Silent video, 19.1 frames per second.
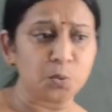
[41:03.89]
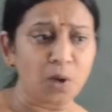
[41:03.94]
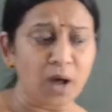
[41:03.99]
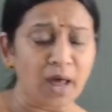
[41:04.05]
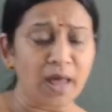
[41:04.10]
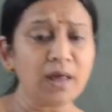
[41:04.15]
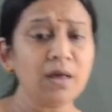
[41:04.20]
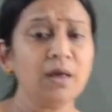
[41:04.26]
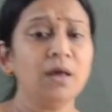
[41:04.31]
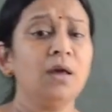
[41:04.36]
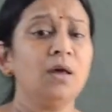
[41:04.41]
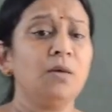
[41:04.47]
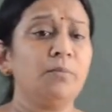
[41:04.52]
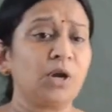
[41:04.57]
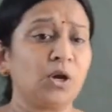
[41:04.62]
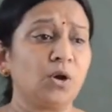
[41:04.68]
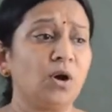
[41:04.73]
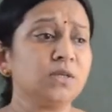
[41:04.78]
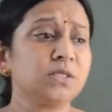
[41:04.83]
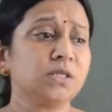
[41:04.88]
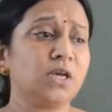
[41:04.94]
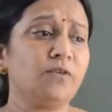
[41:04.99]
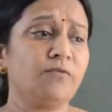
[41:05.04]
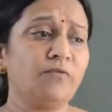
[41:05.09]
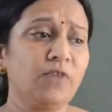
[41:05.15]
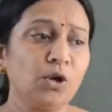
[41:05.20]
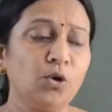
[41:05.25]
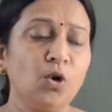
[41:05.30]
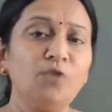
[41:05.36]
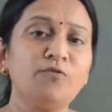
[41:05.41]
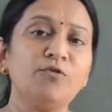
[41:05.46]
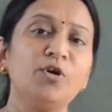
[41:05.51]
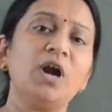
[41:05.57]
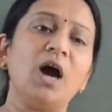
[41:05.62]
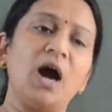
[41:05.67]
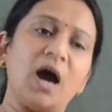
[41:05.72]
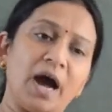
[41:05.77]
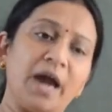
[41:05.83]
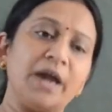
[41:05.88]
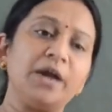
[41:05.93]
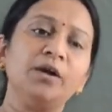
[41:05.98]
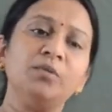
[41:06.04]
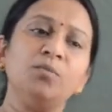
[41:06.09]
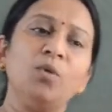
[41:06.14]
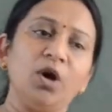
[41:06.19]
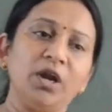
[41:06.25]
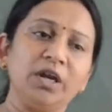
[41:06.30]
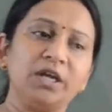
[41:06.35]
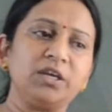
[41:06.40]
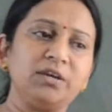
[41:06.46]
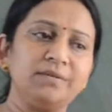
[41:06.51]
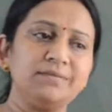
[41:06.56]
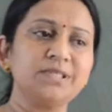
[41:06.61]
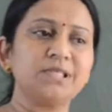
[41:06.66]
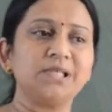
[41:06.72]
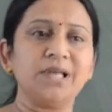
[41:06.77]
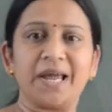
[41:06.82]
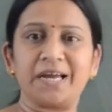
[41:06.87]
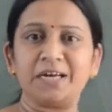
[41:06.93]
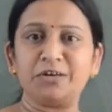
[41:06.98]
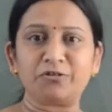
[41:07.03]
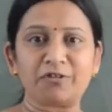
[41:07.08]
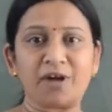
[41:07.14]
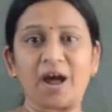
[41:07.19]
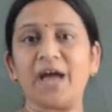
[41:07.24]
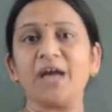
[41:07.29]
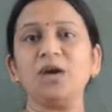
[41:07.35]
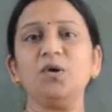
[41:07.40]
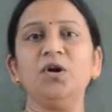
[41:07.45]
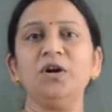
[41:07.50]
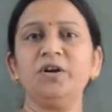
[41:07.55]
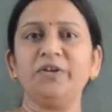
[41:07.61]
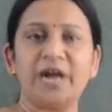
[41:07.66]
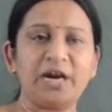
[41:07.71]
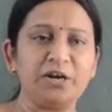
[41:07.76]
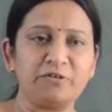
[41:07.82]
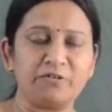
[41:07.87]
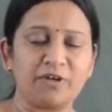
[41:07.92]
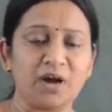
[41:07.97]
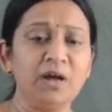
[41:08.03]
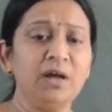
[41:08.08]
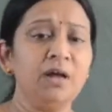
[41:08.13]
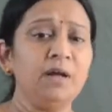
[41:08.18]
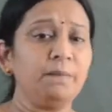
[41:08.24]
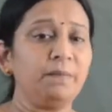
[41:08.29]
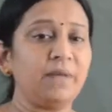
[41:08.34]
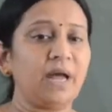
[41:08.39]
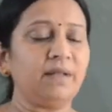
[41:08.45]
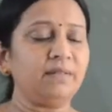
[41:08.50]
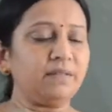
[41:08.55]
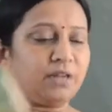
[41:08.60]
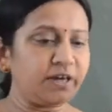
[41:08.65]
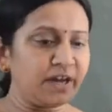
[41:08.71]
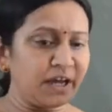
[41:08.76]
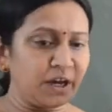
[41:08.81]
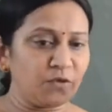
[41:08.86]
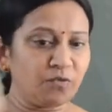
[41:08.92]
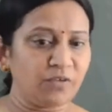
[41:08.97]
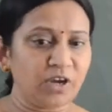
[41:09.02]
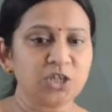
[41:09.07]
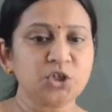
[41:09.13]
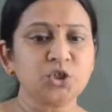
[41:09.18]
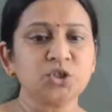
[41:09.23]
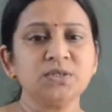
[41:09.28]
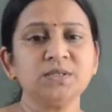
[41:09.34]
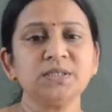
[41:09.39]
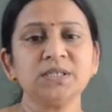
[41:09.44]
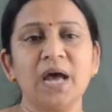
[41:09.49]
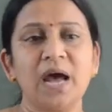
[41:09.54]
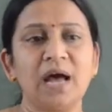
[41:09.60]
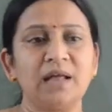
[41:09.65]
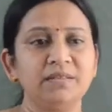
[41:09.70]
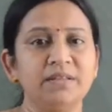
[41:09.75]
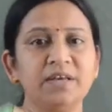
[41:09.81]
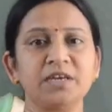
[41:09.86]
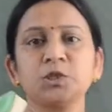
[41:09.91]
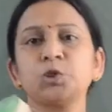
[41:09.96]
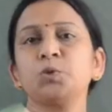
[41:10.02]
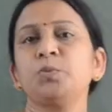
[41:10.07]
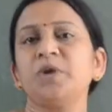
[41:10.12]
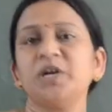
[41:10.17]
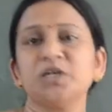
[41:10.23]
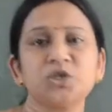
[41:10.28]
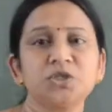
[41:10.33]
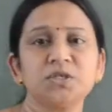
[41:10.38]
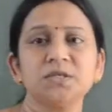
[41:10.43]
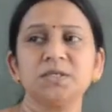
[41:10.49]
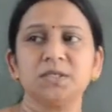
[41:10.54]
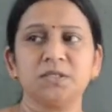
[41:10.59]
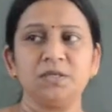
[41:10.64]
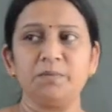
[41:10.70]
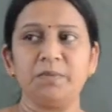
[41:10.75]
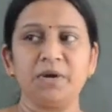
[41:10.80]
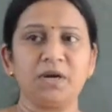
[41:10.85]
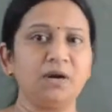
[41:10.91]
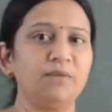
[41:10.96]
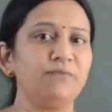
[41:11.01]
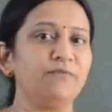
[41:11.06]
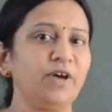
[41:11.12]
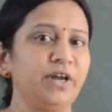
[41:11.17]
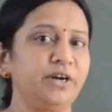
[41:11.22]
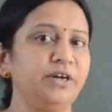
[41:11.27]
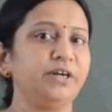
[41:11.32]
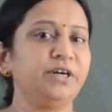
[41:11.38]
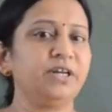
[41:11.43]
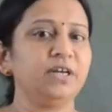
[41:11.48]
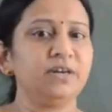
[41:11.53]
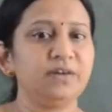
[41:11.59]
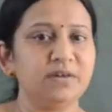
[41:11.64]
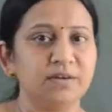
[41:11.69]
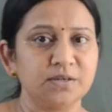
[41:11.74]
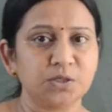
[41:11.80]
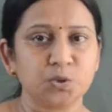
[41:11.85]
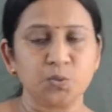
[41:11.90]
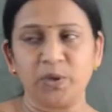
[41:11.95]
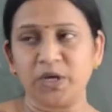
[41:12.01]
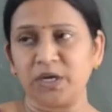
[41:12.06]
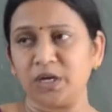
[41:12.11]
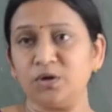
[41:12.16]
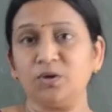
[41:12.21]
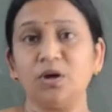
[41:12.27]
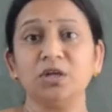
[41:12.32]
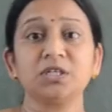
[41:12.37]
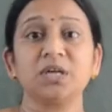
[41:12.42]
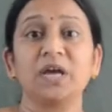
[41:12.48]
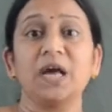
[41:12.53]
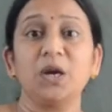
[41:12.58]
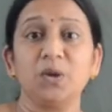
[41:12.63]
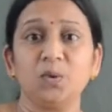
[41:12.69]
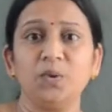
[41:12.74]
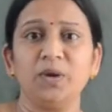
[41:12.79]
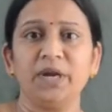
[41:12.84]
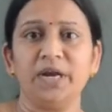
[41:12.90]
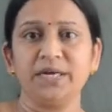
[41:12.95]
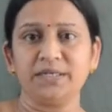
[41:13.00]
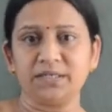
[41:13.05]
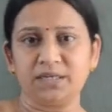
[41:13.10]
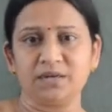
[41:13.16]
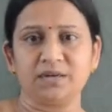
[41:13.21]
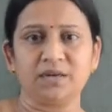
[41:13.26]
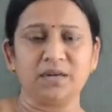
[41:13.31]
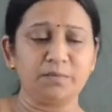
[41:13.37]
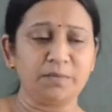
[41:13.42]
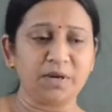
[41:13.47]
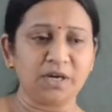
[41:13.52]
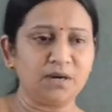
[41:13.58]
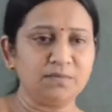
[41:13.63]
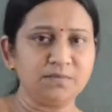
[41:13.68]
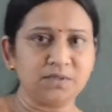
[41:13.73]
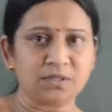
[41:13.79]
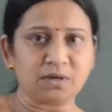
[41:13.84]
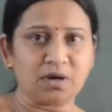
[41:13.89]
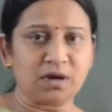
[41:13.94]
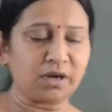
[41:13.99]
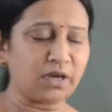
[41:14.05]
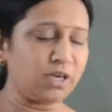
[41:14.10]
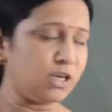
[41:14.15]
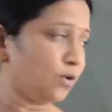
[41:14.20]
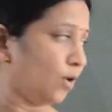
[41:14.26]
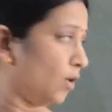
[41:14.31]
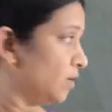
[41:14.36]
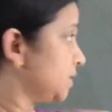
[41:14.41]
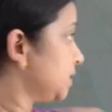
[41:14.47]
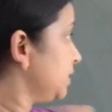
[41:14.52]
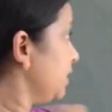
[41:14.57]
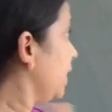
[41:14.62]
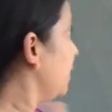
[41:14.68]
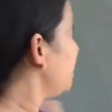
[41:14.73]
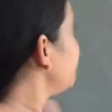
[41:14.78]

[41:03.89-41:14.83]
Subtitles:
Why? Because if we go for higher molecules like tri or tetra, then the derivations and the expressions, they become very tedious. We cannot calculate it. It becomes a chaos there.